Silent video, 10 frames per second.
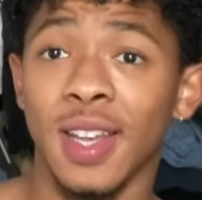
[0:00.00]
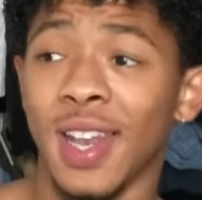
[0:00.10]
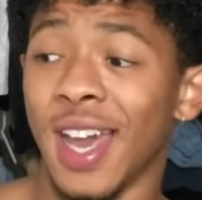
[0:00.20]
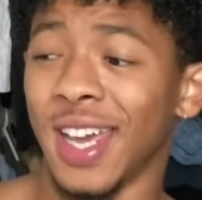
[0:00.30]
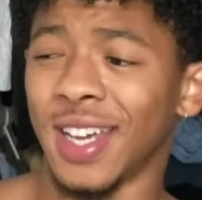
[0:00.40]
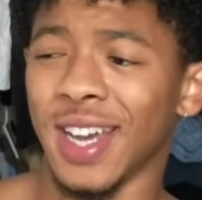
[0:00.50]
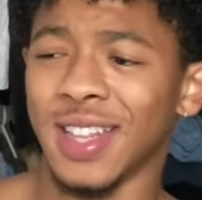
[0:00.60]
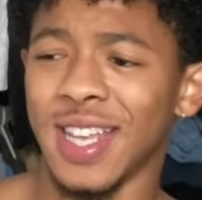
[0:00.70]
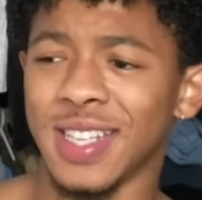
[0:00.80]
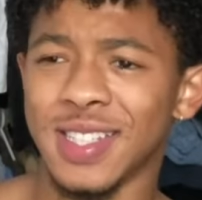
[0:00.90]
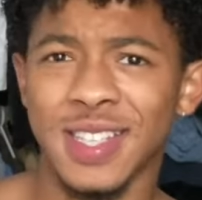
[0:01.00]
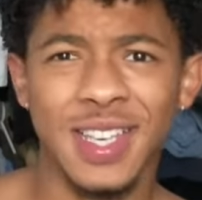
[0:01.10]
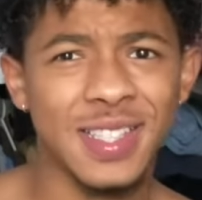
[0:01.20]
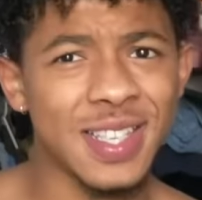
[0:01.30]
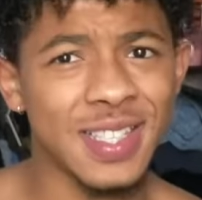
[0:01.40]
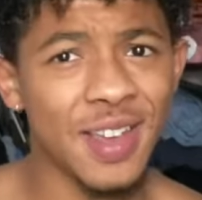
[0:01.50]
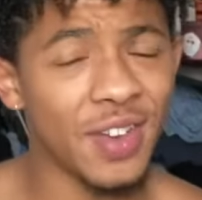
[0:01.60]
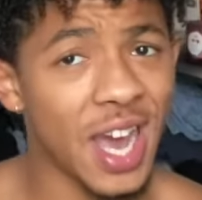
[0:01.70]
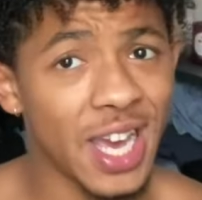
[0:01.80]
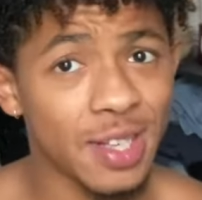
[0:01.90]
like, I think 6 to
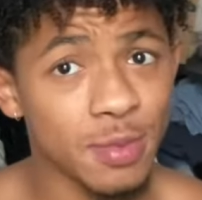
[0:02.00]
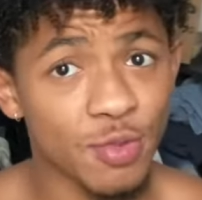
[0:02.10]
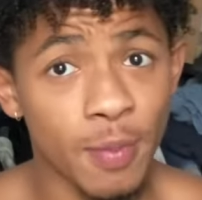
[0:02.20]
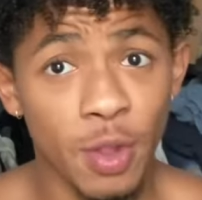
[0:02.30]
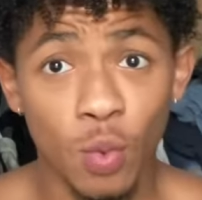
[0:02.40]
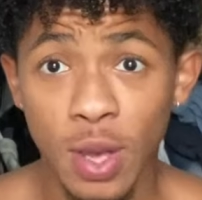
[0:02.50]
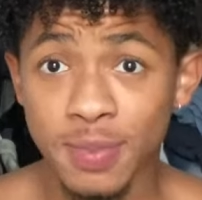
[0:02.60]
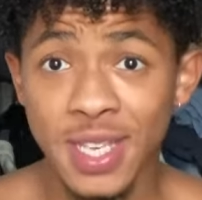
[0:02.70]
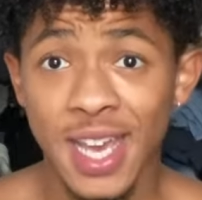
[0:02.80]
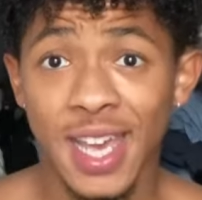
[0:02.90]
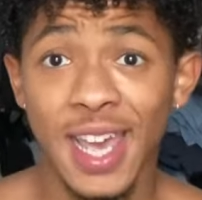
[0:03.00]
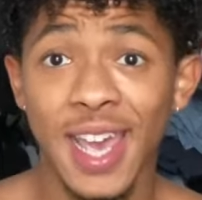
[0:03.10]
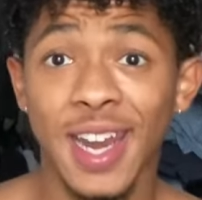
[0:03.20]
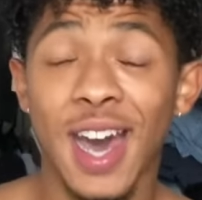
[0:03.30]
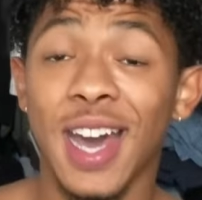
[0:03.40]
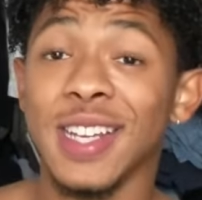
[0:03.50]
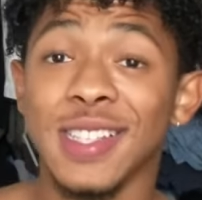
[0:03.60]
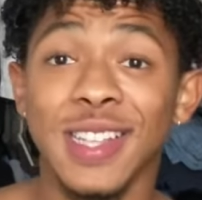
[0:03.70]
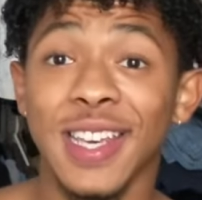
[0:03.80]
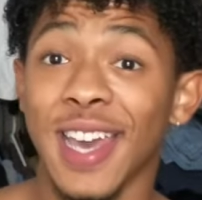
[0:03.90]
7 items from their website. And
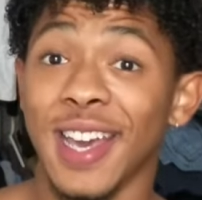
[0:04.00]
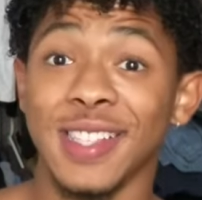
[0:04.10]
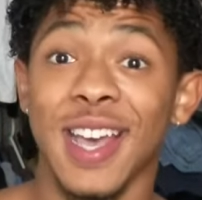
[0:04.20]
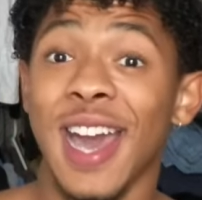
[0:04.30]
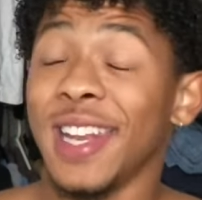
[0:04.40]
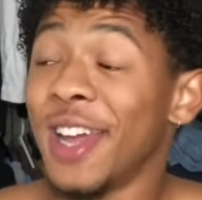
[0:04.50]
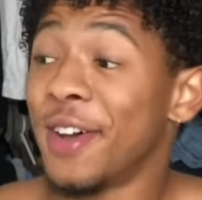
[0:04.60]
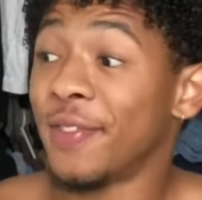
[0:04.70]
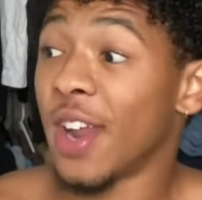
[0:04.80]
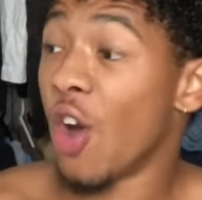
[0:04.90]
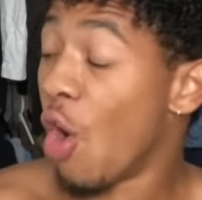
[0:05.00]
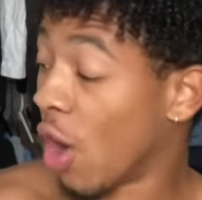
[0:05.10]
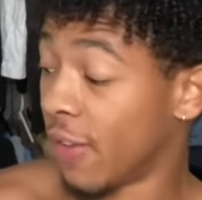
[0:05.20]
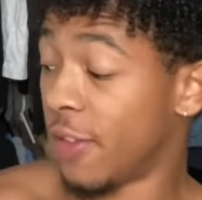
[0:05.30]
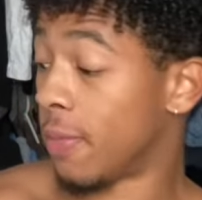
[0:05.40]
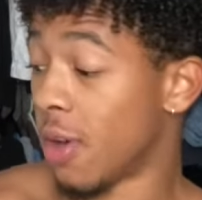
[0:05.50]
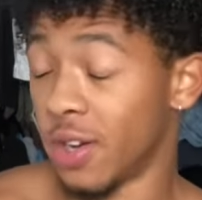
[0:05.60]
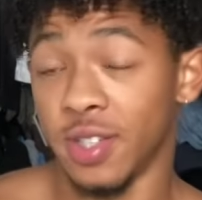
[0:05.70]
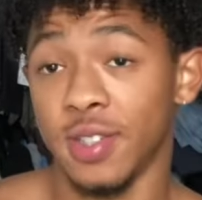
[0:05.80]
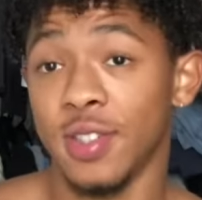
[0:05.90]
honestly, yes, I love all of their
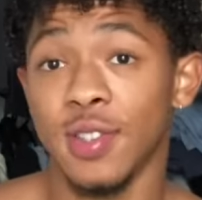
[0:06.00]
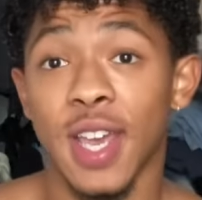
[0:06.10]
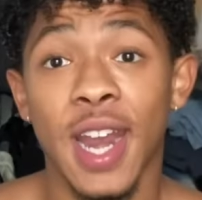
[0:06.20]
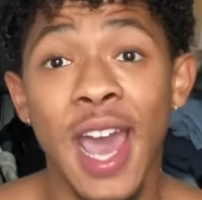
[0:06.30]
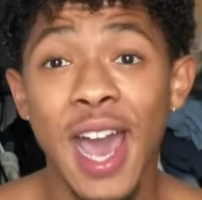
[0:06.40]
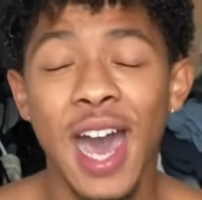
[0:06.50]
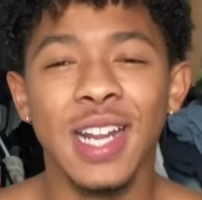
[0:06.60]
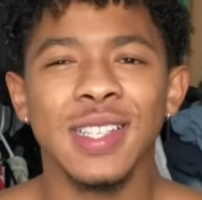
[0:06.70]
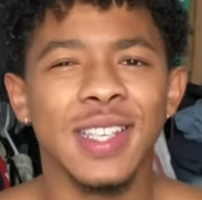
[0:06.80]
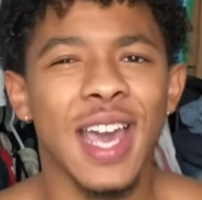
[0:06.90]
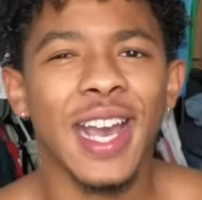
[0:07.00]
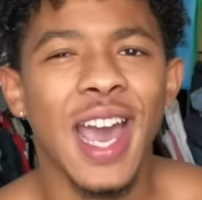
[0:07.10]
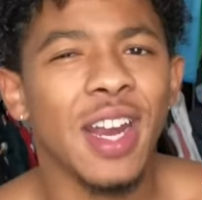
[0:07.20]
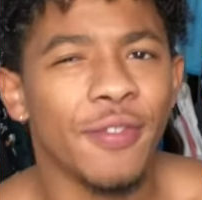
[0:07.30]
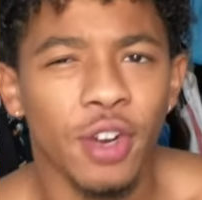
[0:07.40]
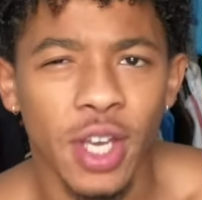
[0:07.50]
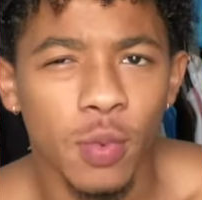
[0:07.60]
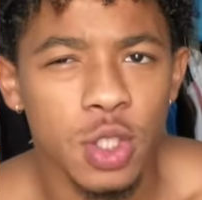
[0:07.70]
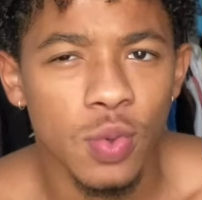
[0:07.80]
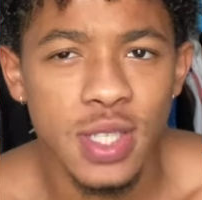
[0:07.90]
products. And I honestly, I kind of forget
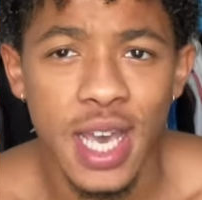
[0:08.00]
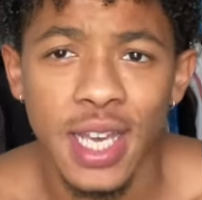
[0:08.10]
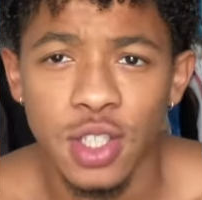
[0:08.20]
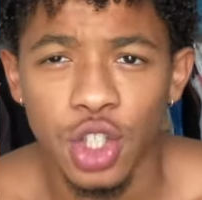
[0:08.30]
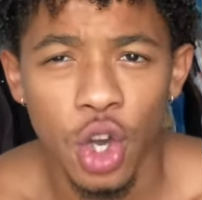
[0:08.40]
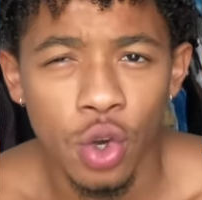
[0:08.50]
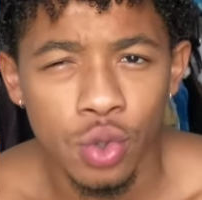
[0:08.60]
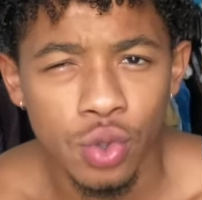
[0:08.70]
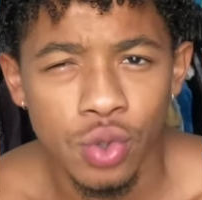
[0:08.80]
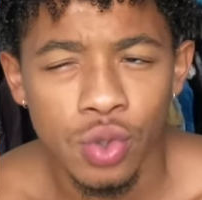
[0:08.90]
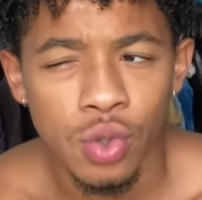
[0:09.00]
which ones I chose.